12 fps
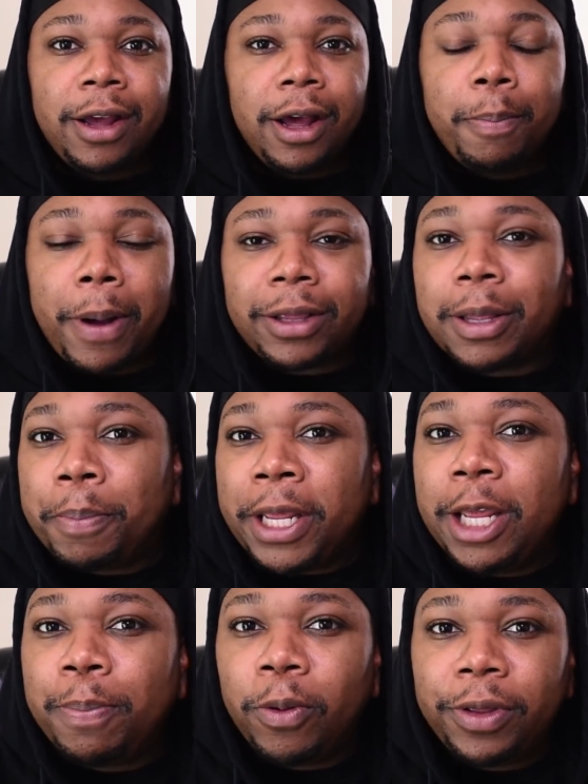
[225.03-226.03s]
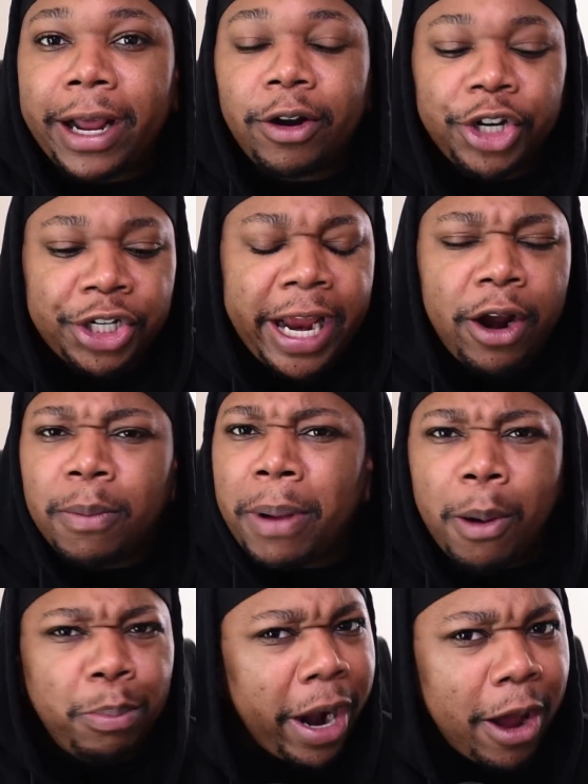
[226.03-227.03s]
About the people that are scared
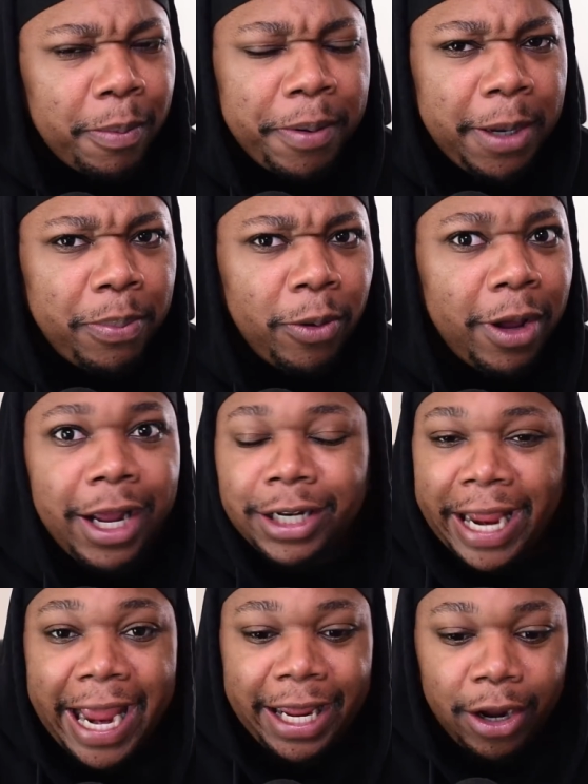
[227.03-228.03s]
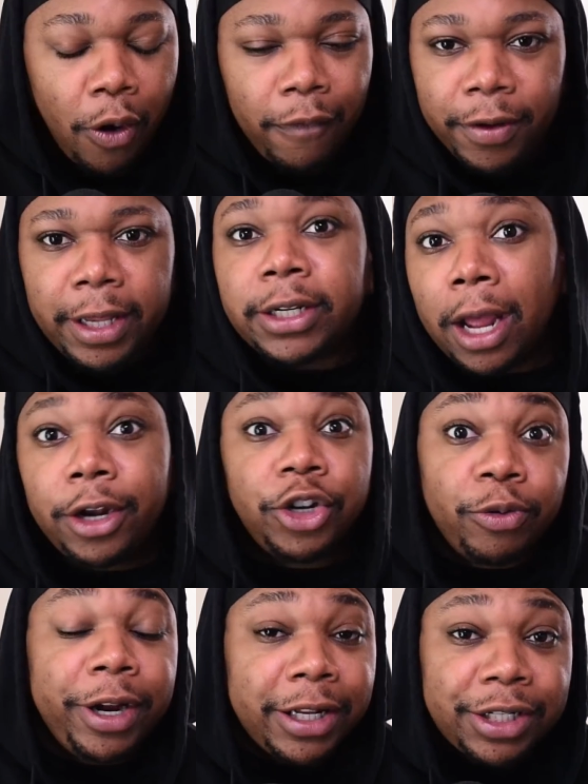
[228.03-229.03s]
about brown people taking over this
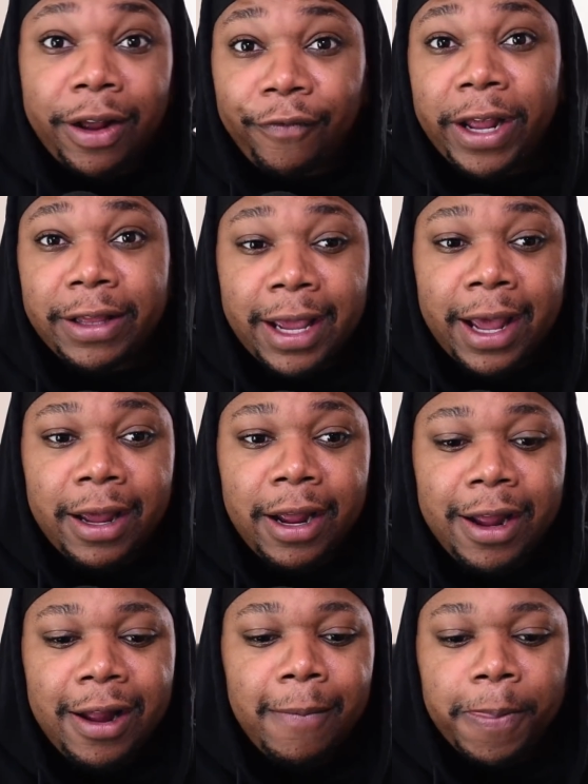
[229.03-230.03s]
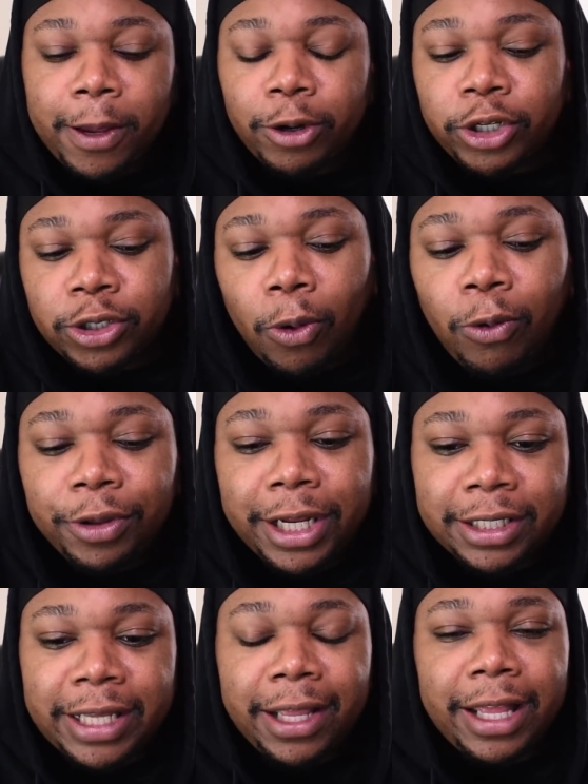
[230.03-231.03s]
country and stuff like that. They're sold
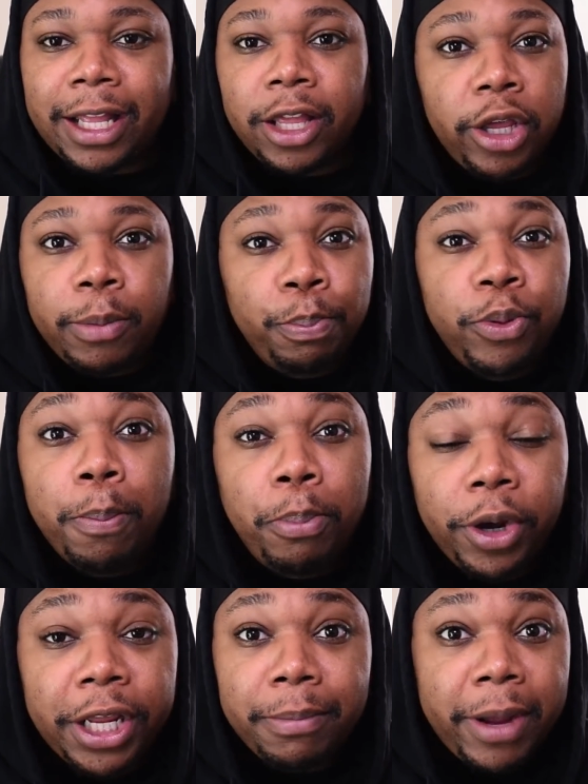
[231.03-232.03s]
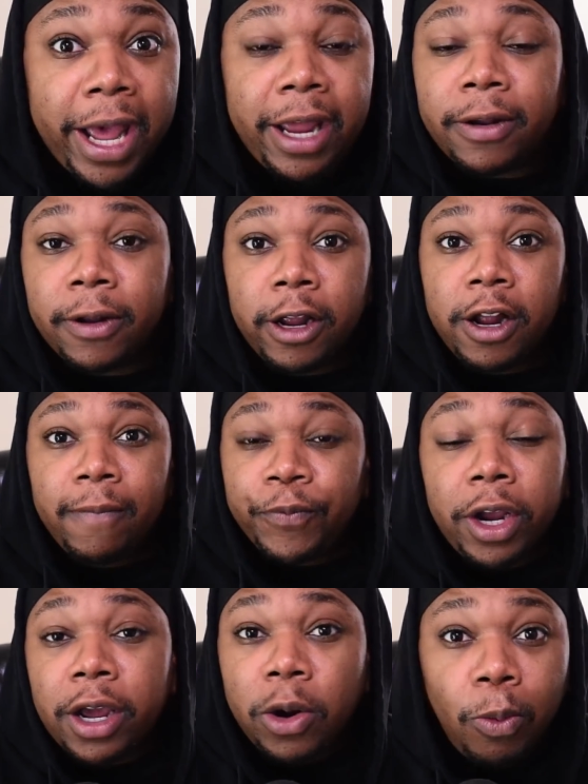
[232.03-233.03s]
this thing like the, the boogeyman.
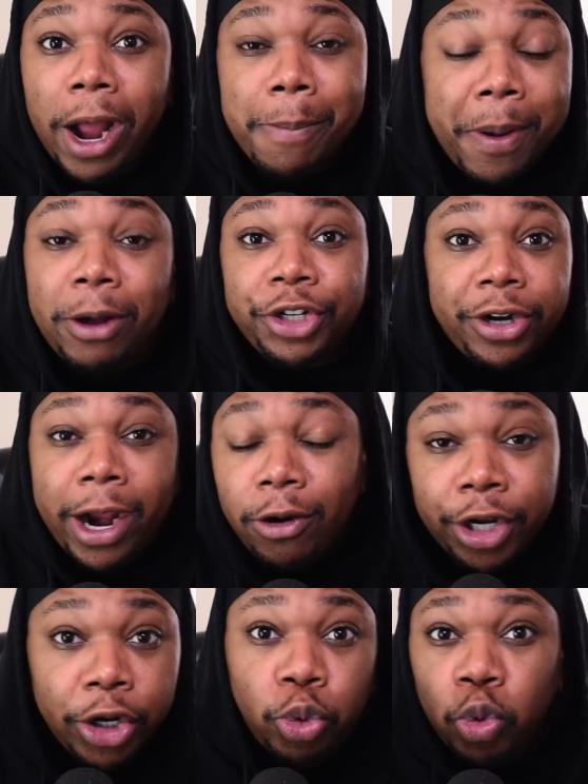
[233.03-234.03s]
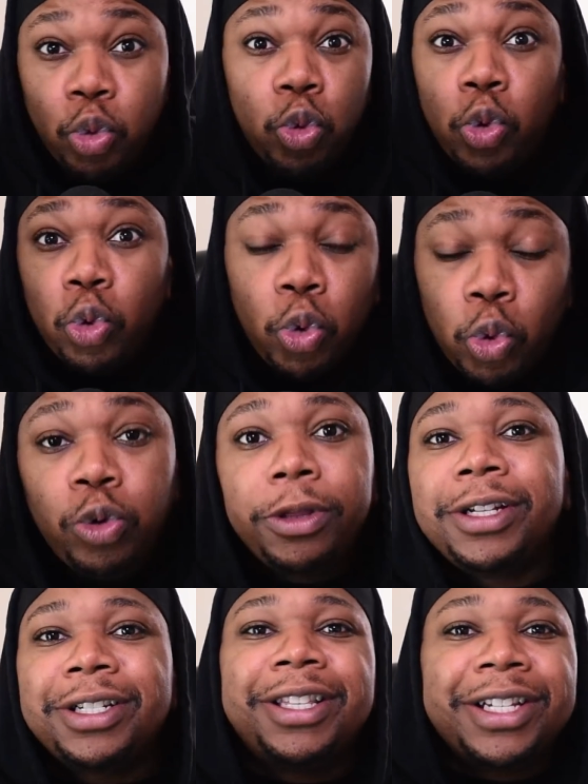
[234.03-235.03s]
They're gonna wipe out your heritage. Ooh,
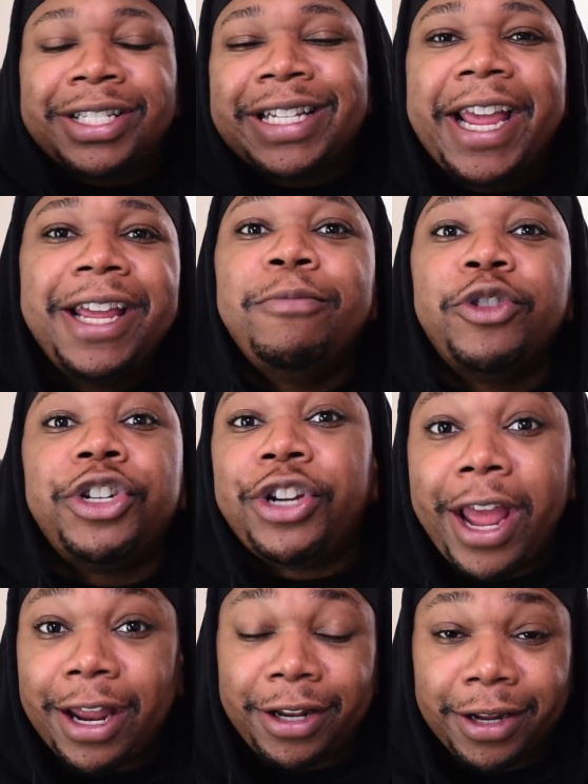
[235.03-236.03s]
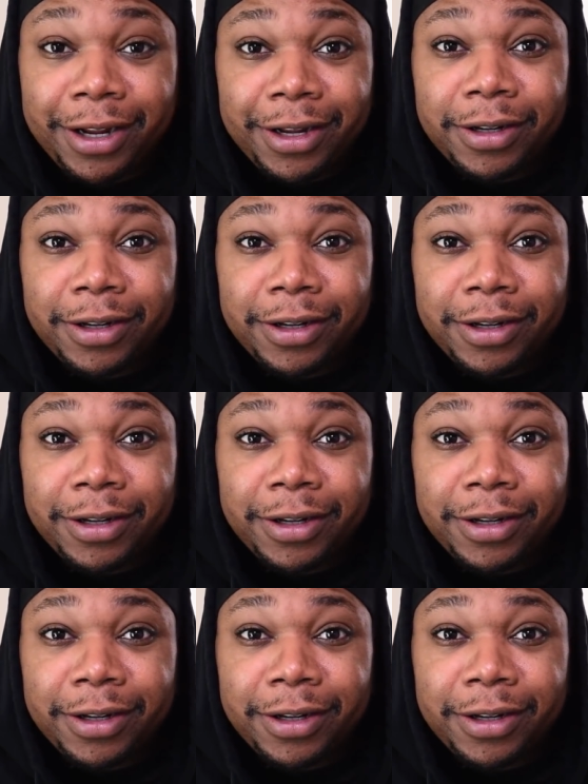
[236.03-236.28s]
this is the same shit.